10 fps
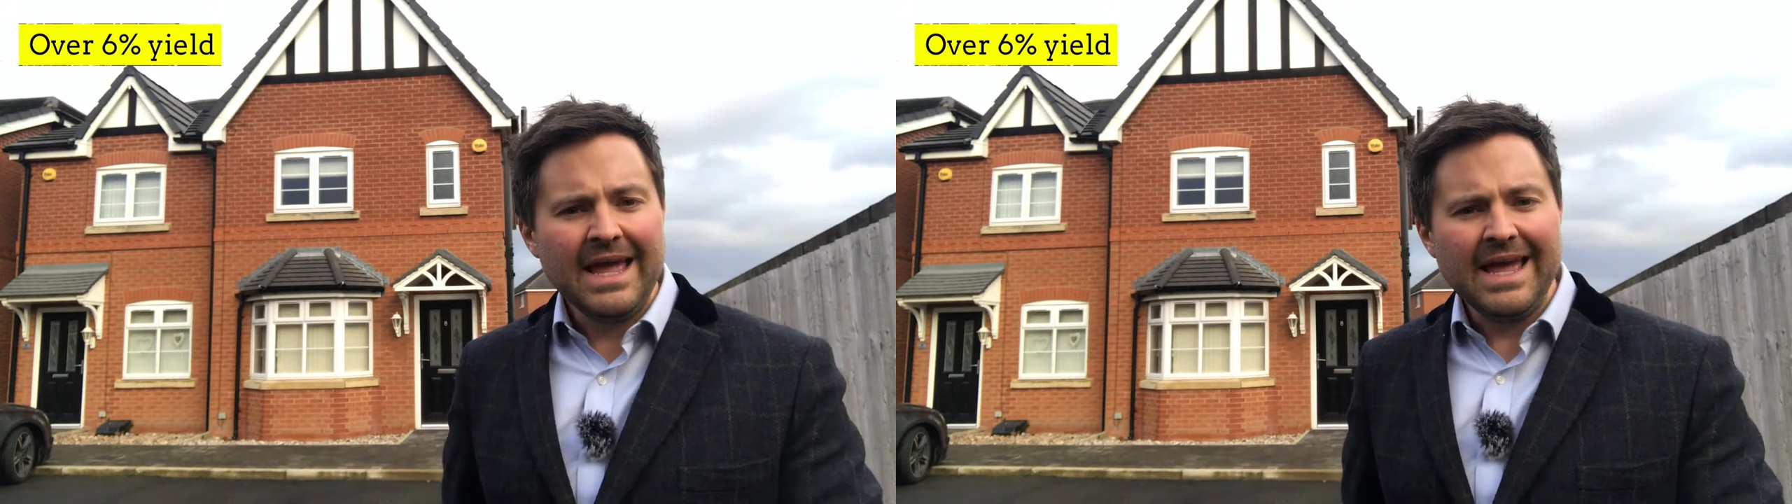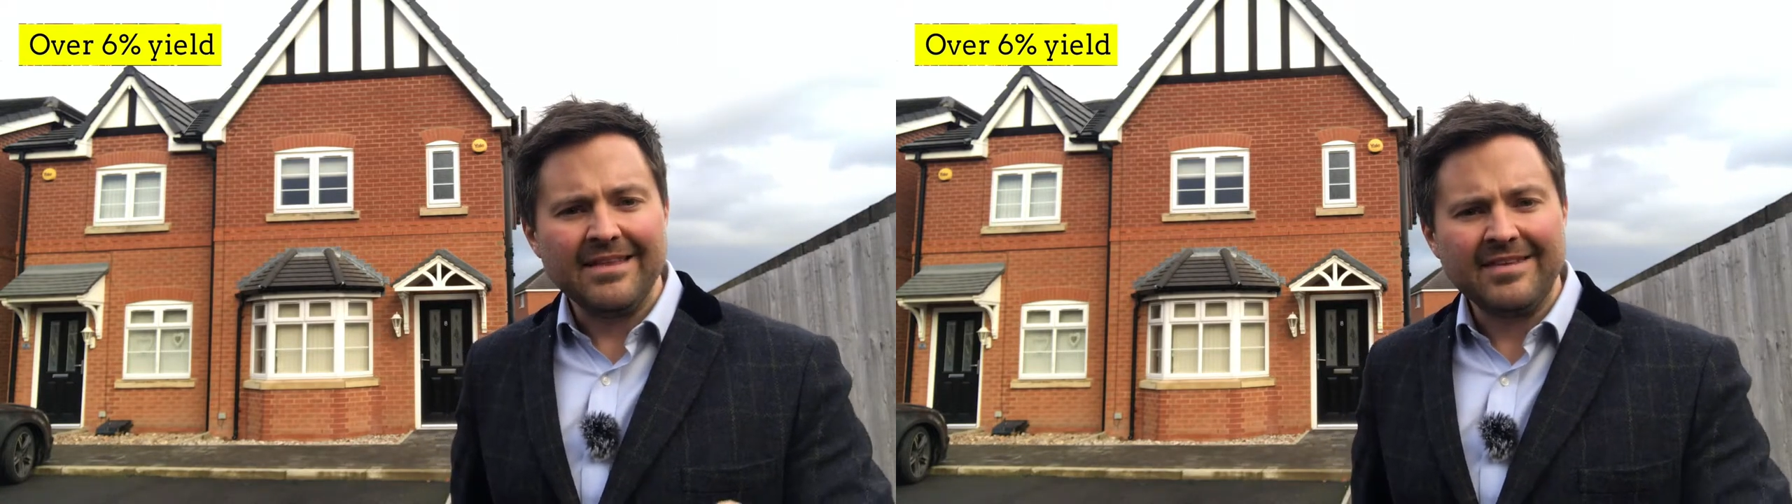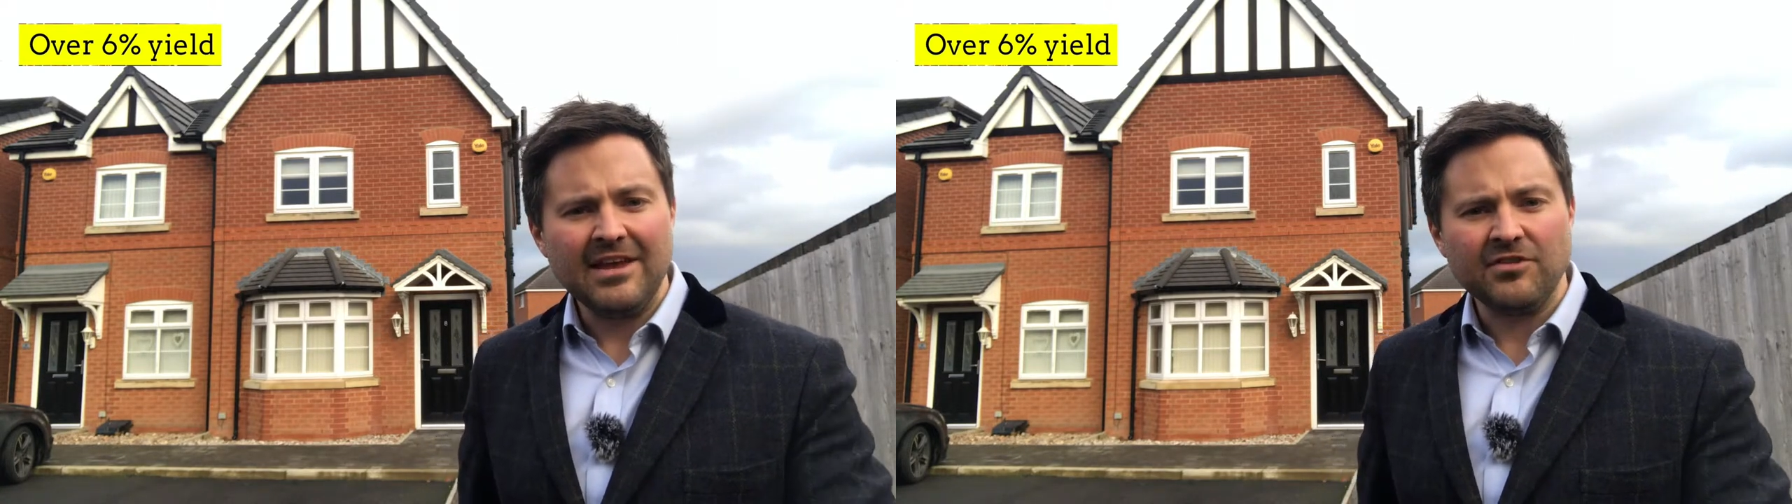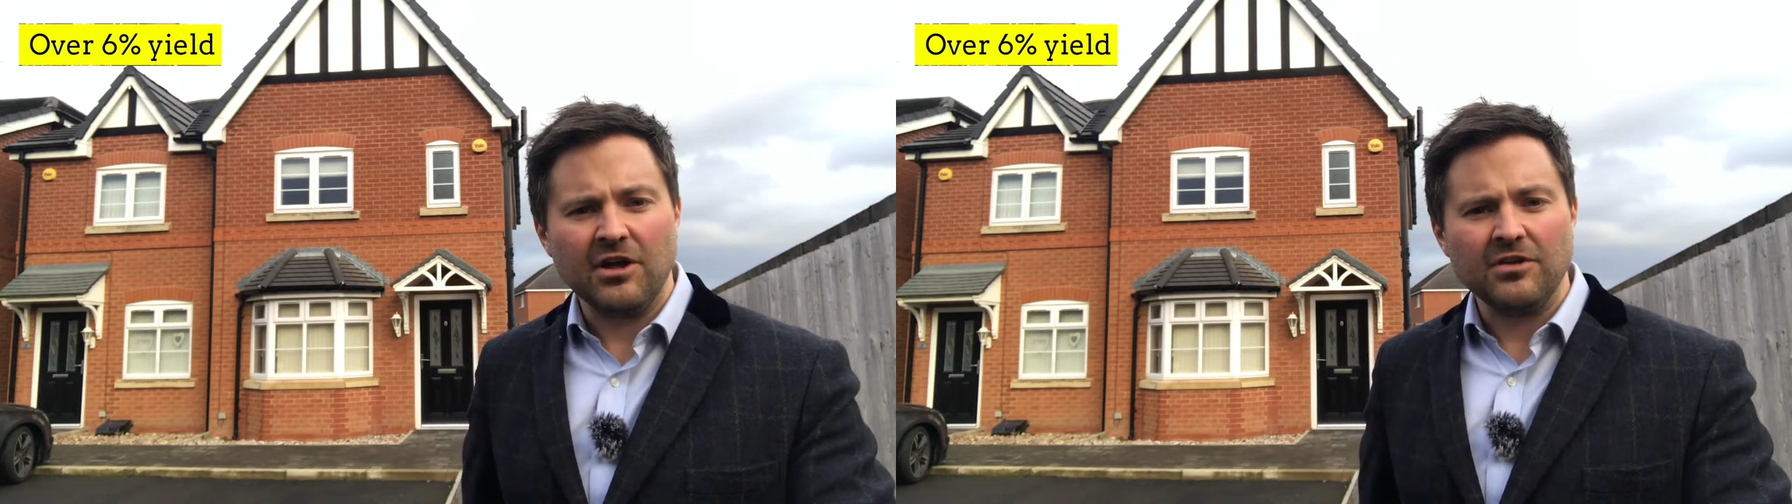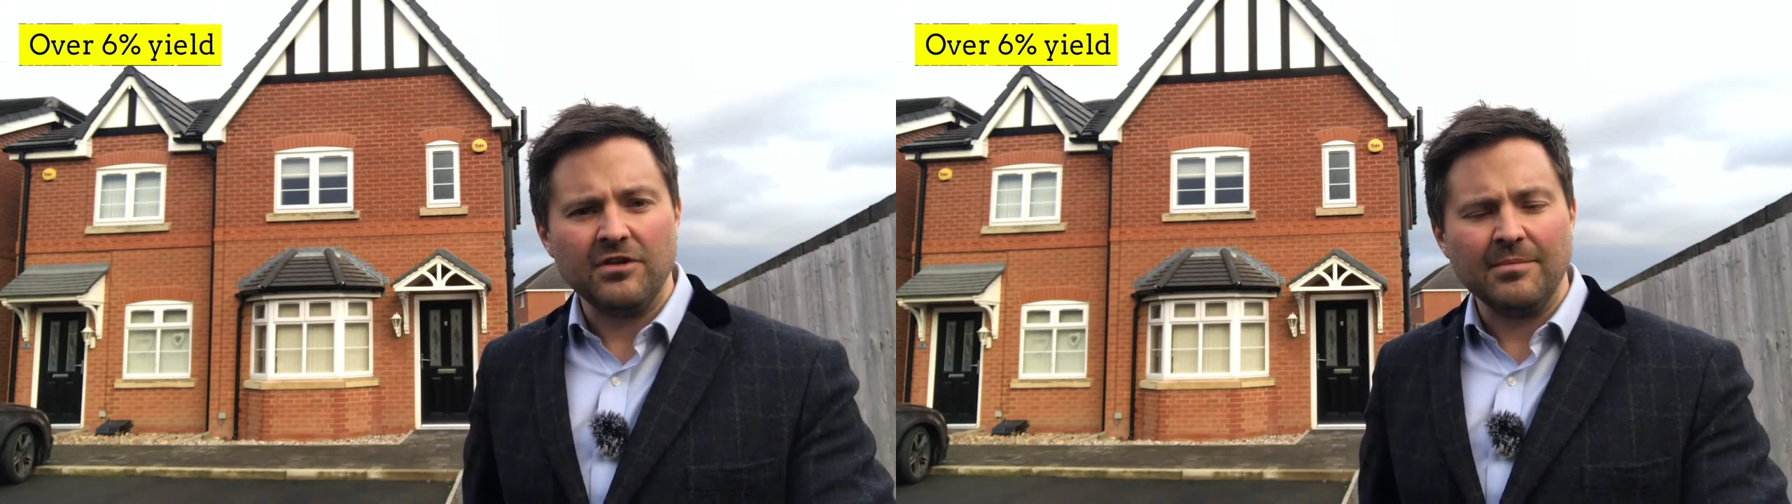It is
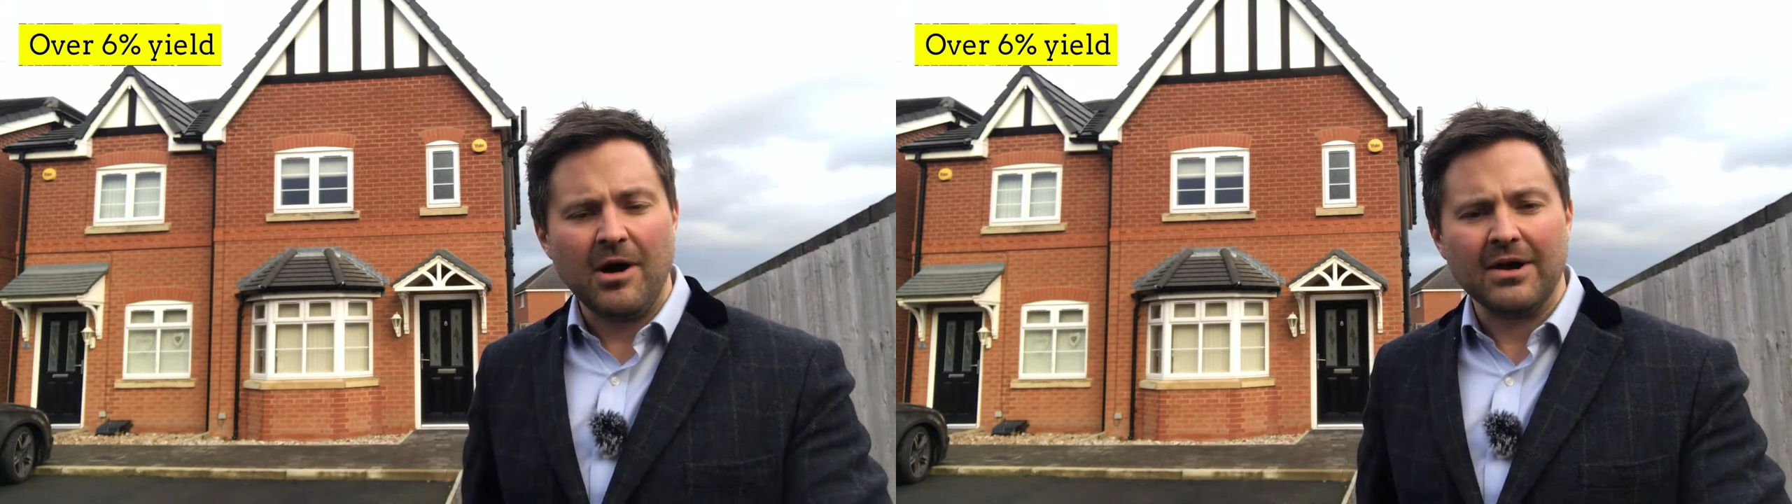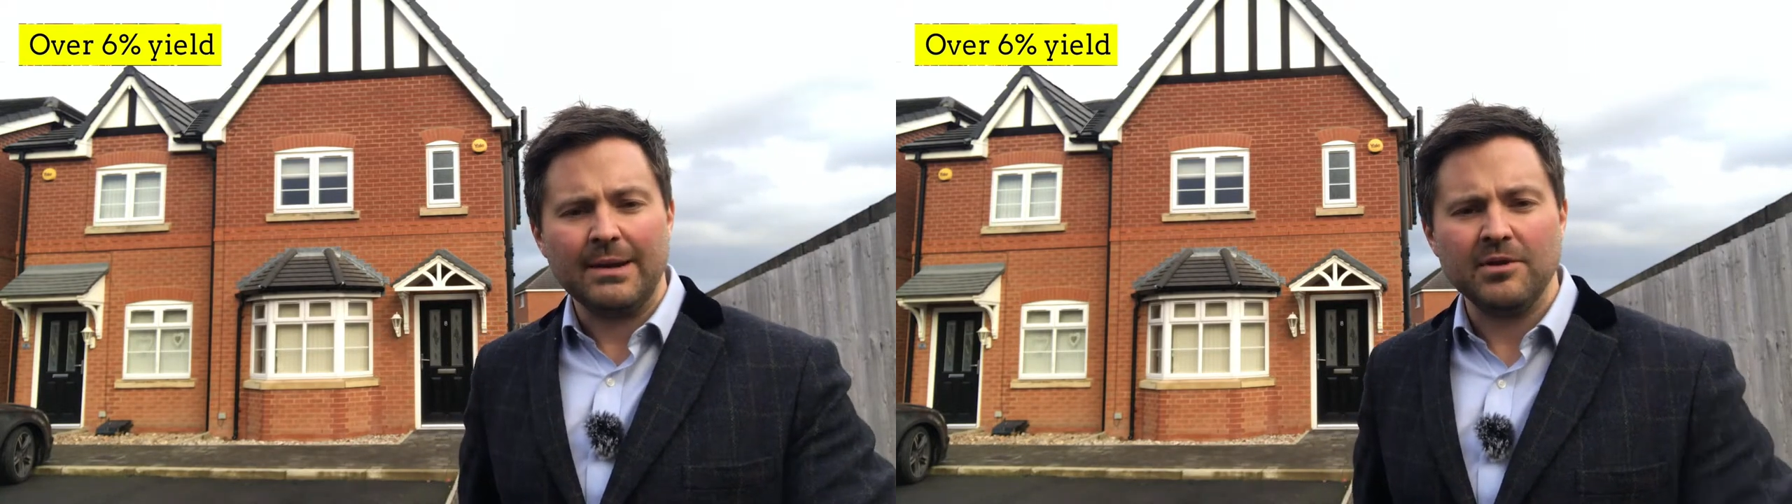on the market